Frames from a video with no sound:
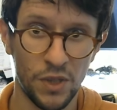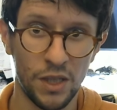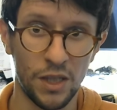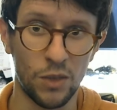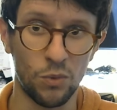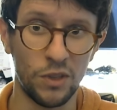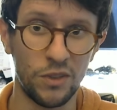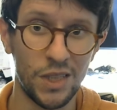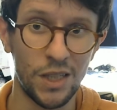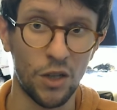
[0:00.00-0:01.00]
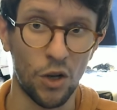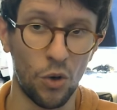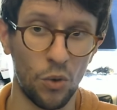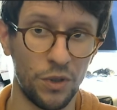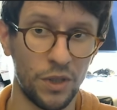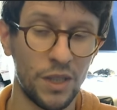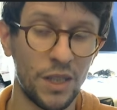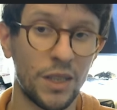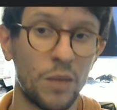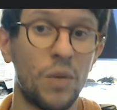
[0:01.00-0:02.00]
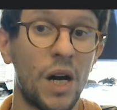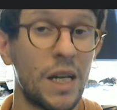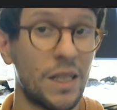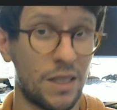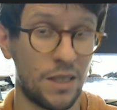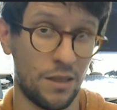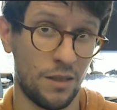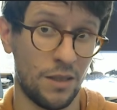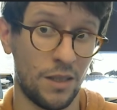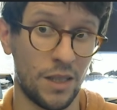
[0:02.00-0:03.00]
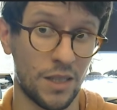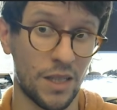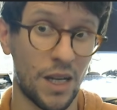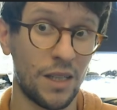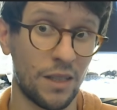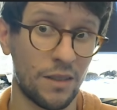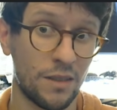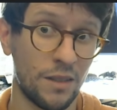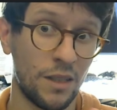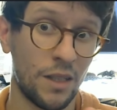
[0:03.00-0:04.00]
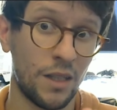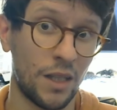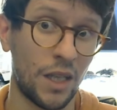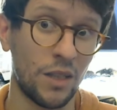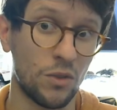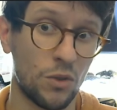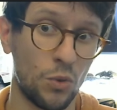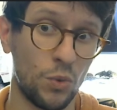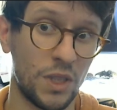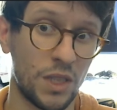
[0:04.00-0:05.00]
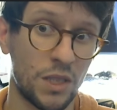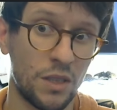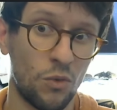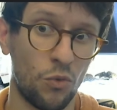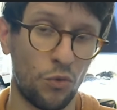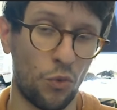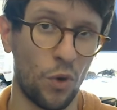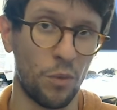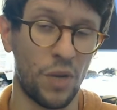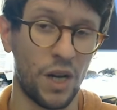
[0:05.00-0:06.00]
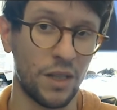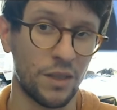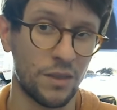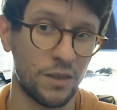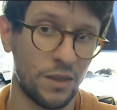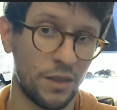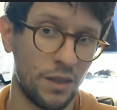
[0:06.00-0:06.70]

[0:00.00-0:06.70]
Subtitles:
it will decode the bytes inside it into these 4-byte